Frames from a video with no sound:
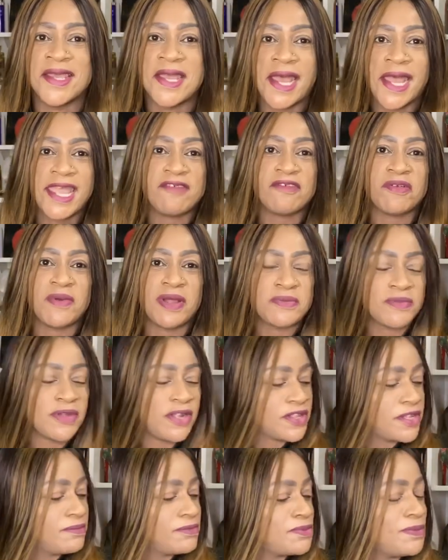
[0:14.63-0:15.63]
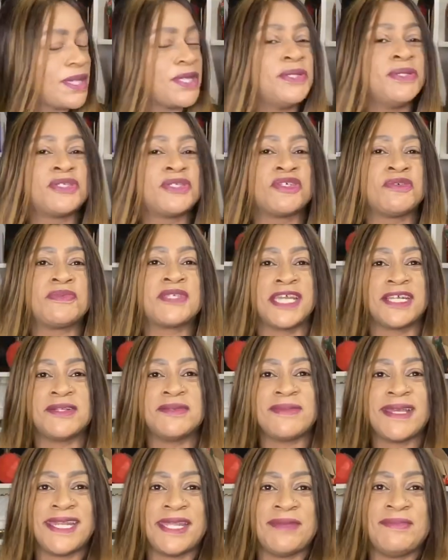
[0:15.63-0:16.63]
Hi everyone, welcome to my YouTube
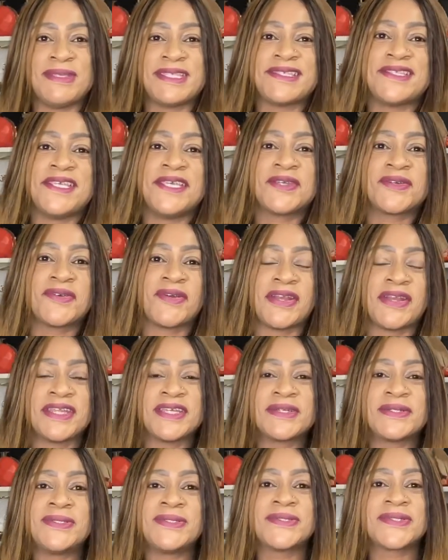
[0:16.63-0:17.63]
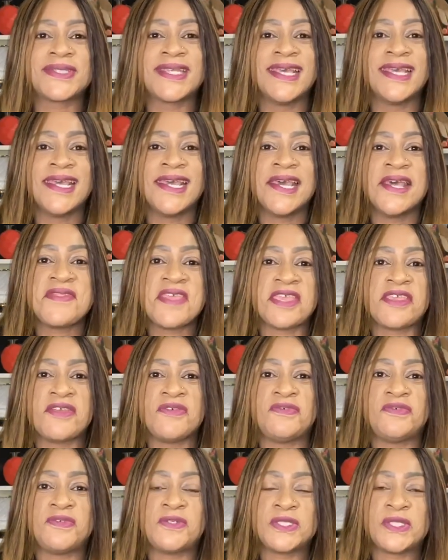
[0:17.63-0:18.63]
channel. My name is Cee Chronicles. Thank
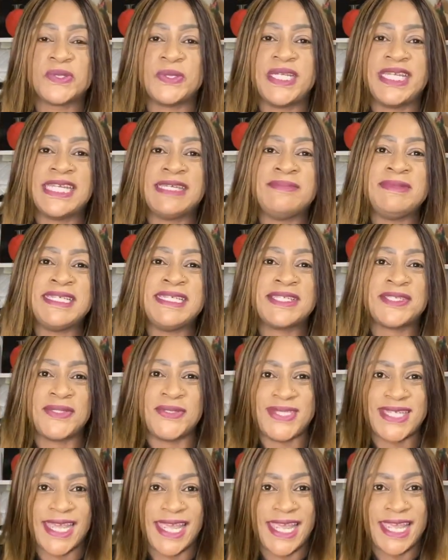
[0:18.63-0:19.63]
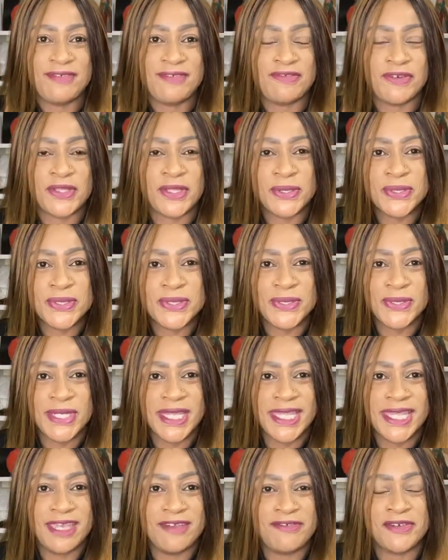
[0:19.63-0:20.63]
you for joining me today. For those who
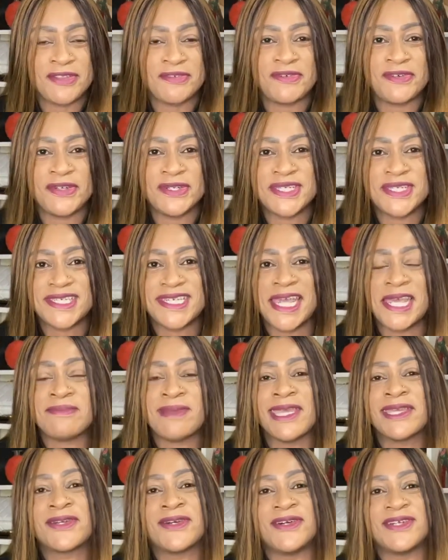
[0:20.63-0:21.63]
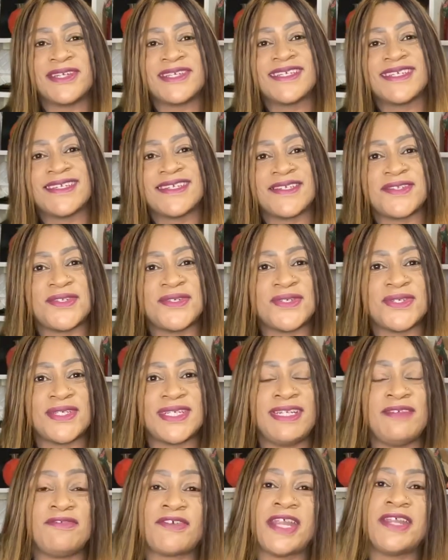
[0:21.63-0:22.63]
are here for the first time, my content is
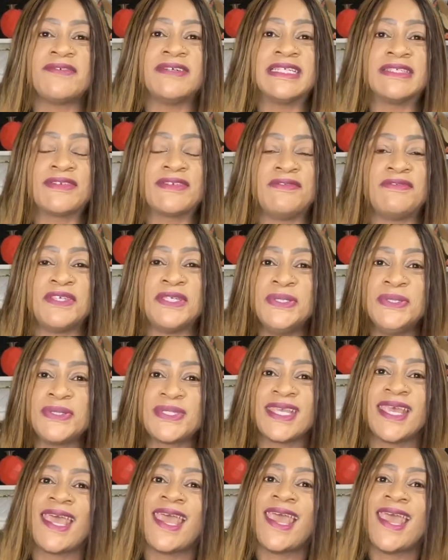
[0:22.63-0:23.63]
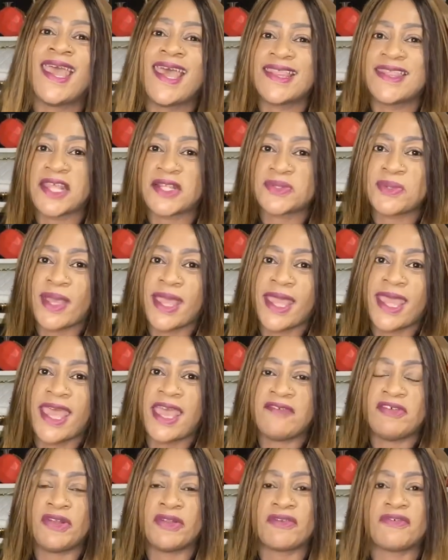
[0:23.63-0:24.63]
usually fragrance reviews. That's why I
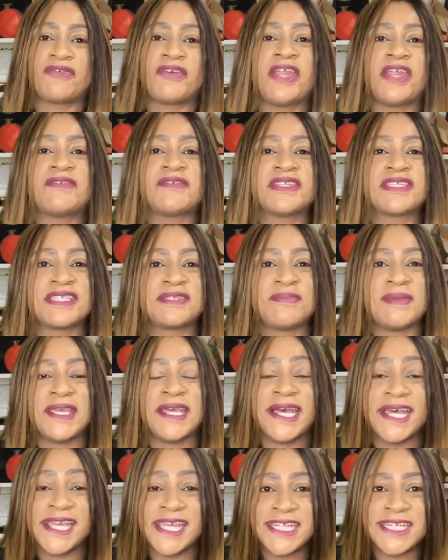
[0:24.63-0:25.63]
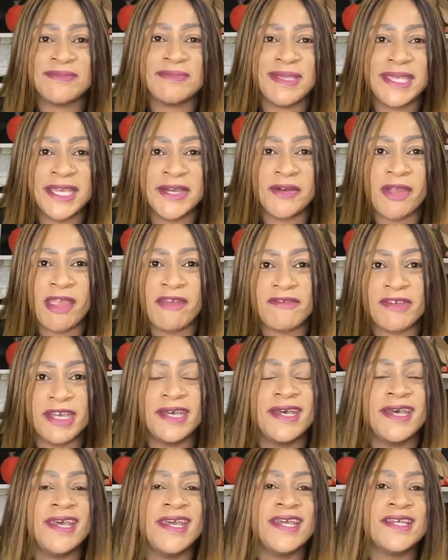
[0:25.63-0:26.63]
have a lot of fragrances behind me.
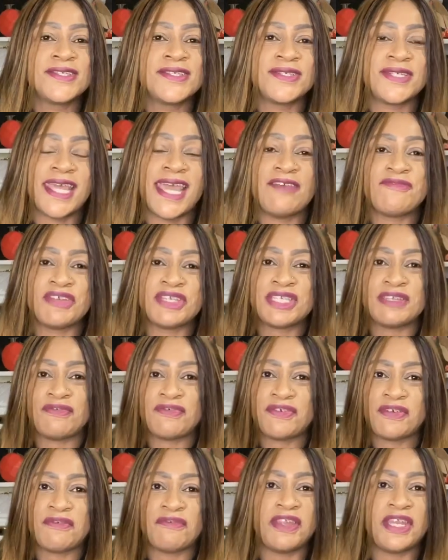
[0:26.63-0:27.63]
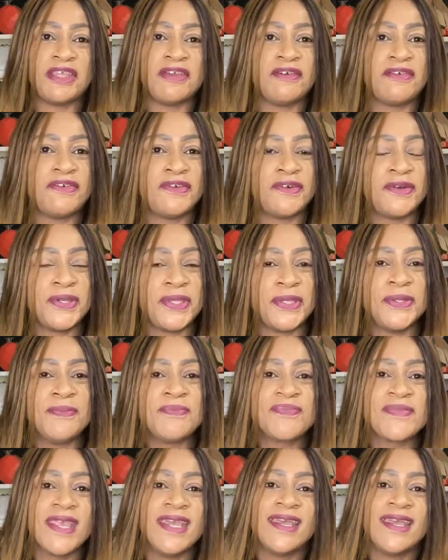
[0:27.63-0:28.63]
However, today I have a different video for
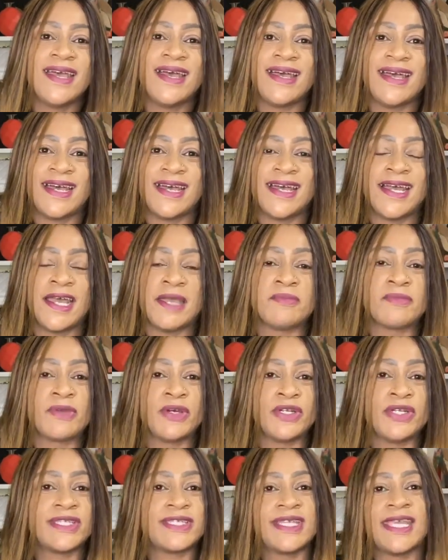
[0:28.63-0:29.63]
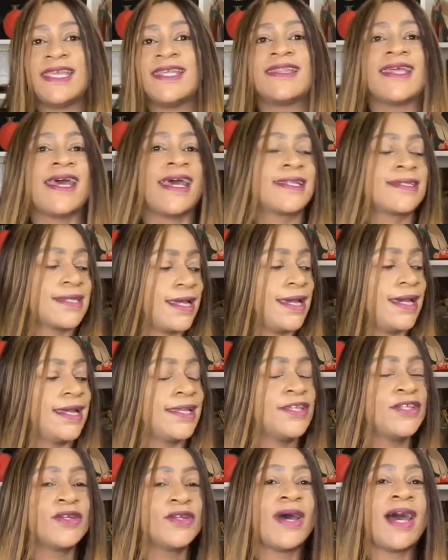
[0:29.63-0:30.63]
you. Uh, I'm going to say that,
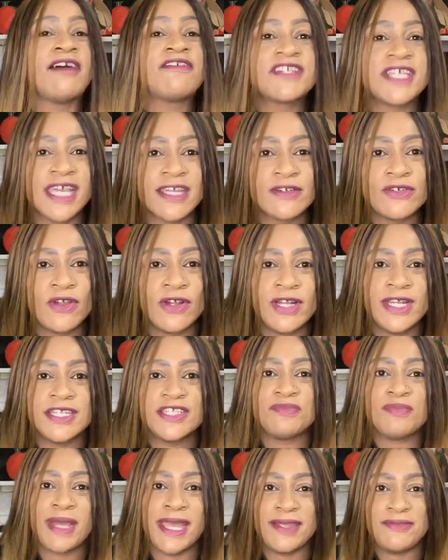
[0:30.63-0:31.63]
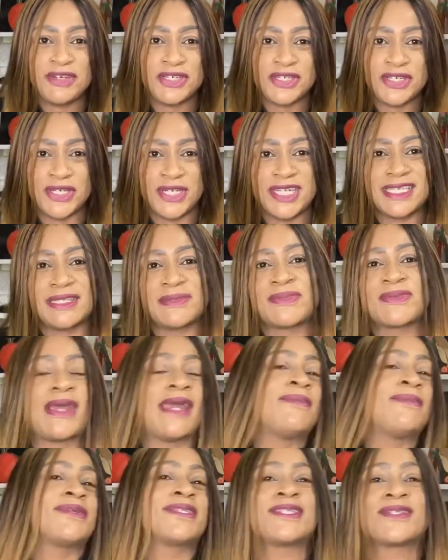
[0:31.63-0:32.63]
uh, you know, after I acknowledge my returning
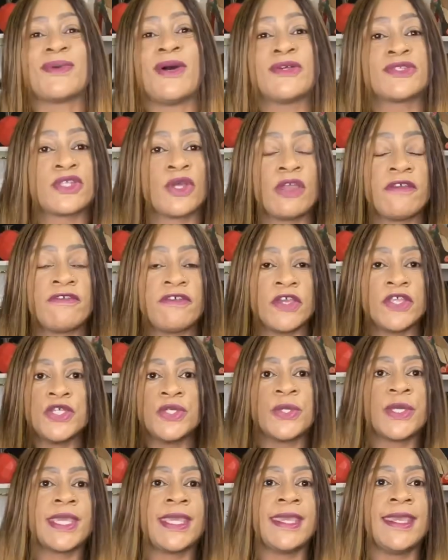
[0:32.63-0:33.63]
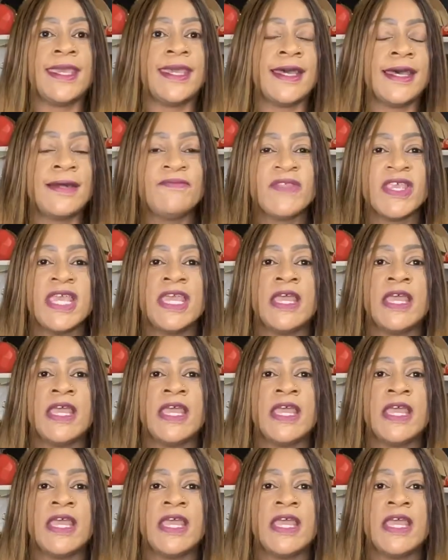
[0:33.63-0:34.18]
subscribers as well. So if you're new here,